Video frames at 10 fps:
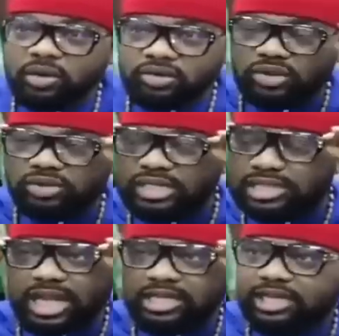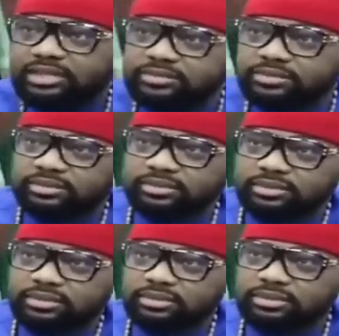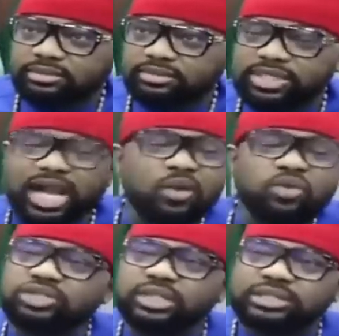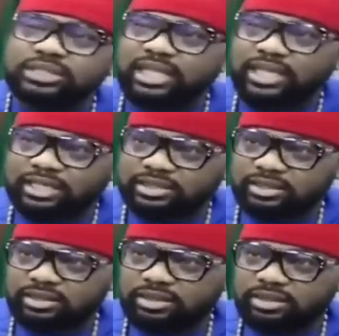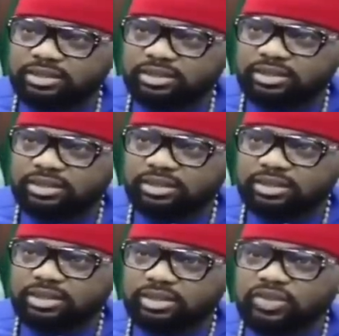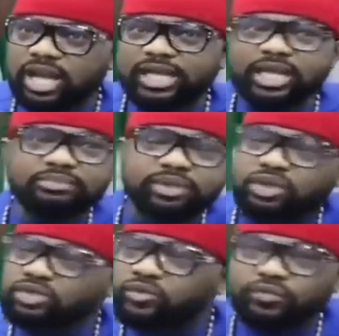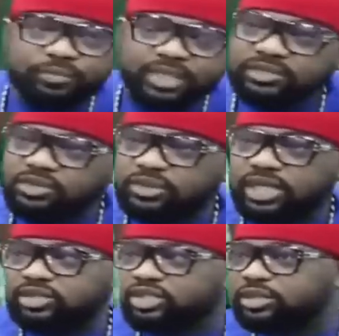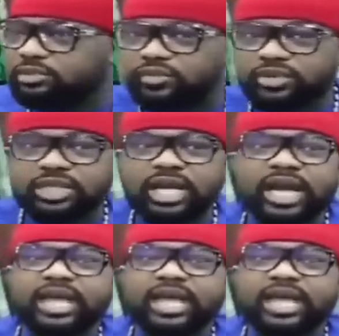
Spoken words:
I was not raised like that. I was not raised like that. So I can't, because of personal relationship or friends,